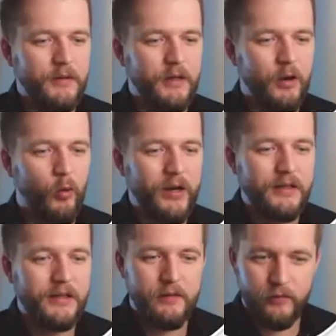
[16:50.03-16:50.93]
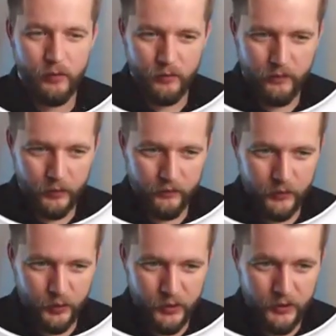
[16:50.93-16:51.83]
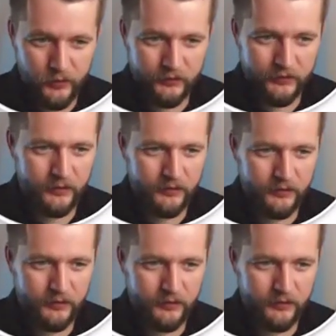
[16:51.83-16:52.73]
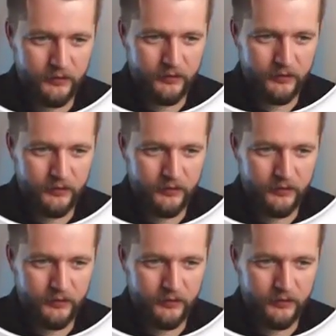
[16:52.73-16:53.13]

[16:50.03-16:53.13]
already for a few years, there's this fantastic